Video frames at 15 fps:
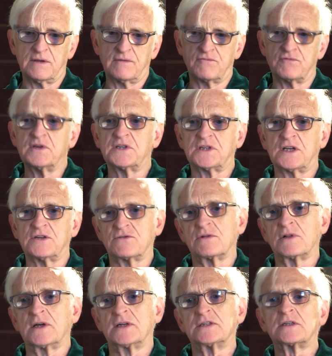They've
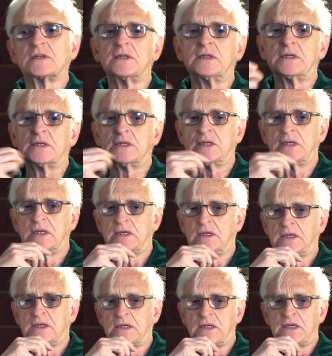re-centralized it
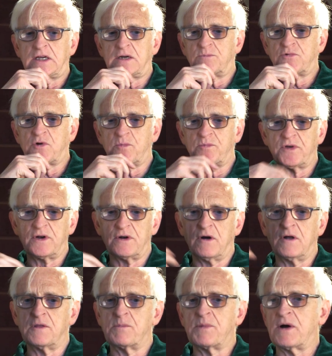and appropriated
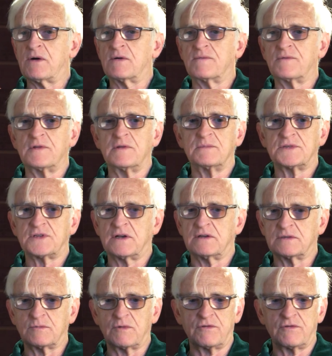all the power for themselves,